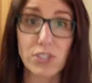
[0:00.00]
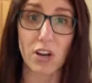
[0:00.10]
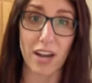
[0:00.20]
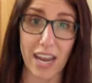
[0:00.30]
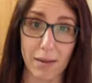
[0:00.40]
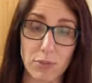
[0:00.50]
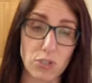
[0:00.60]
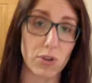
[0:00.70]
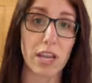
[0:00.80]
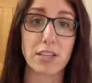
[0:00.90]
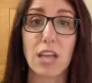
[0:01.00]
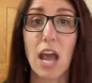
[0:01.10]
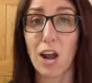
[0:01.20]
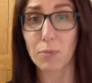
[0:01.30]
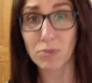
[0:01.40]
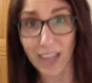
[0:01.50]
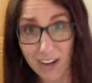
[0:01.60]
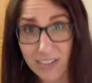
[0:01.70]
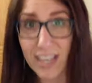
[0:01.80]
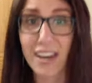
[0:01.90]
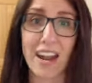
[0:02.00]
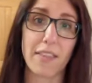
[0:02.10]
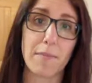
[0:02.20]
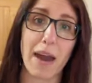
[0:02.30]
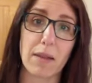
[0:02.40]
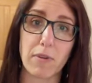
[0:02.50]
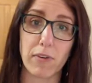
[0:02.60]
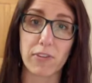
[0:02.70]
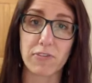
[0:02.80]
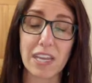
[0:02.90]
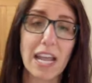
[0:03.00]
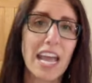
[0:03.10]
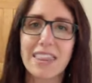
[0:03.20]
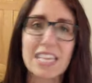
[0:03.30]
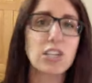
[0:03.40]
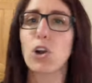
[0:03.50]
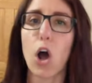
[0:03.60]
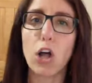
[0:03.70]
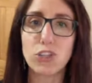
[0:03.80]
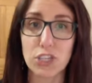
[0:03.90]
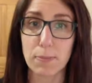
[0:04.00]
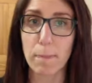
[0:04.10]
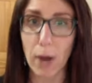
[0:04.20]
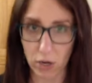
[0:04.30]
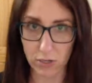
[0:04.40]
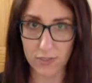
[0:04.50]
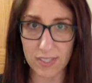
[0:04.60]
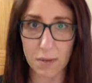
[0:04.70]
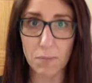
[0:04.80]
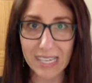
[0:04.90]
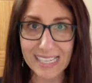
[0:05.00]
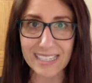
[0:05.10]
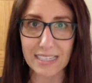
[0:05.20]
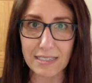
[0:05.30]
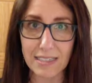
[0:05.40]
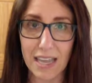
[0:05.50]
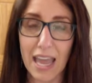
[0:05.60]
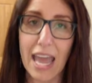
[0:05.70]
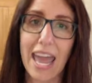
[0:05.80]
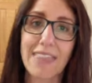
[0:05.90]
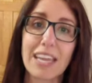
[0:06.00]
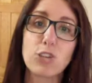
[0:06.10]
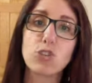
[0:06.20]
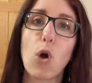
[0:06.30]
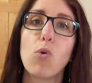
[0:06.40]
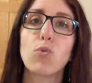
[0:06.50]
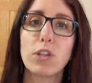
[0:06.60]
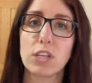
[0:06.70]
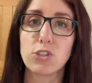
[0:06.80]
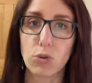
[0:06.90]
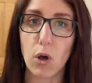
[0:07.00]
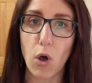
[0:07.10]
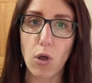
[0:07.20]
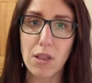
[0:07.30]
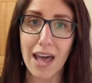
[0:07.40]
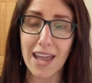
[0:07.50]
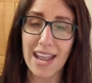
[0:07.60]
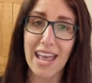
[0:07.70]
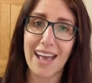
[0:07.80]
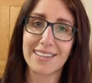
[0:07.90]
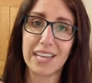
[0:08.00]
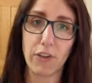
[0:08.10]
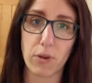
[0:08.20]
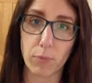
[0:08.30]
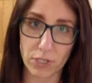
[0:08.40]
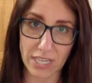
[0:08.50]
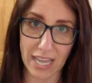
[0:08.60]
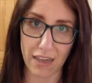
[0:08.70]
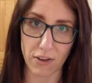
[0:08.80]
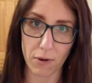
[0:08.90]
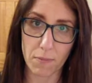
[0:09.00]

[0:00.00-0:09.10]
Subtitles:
our hamstrings, our plantar tendon on the bottom of our feet. These are all just parts, pieces, and they don't really do a whole lot until they're put together.